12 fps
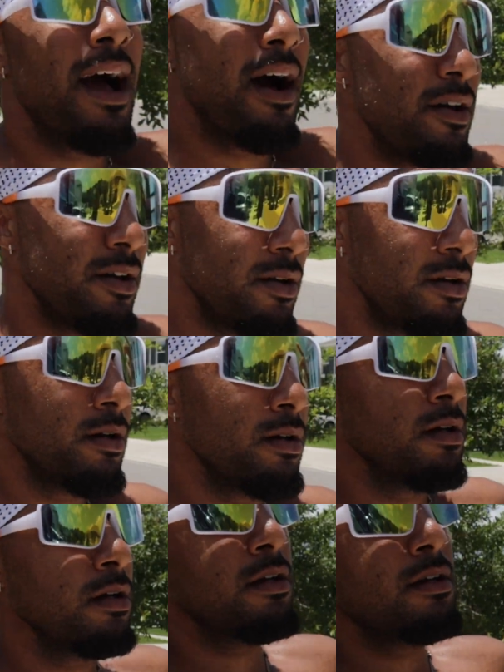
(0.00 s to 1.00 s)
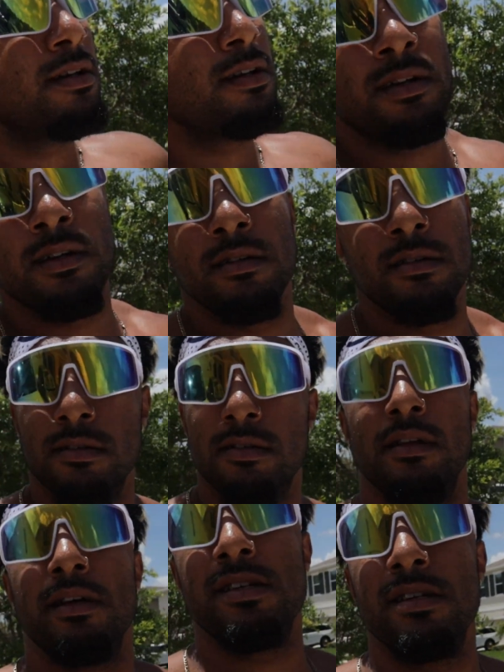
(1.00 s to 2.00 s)
out here.
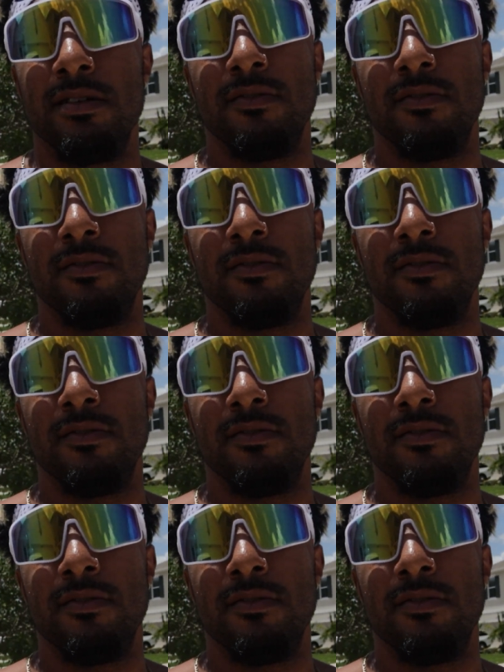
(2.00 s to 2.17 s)
Let's get